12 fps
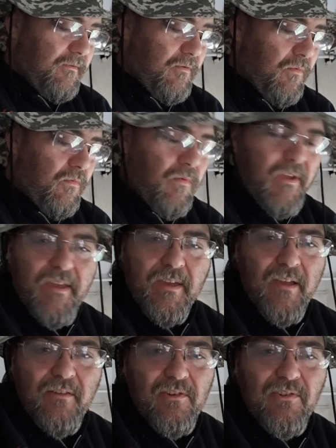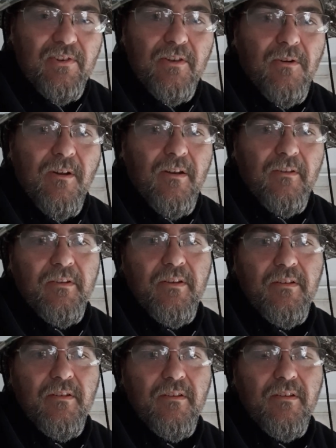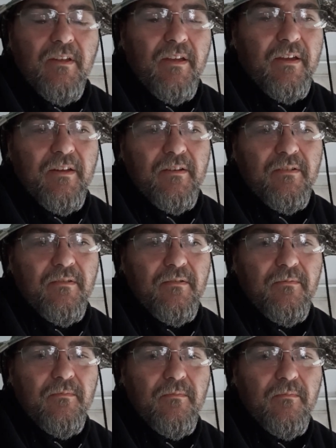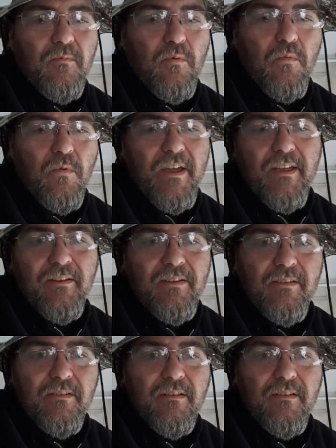We can't just sit around and wait.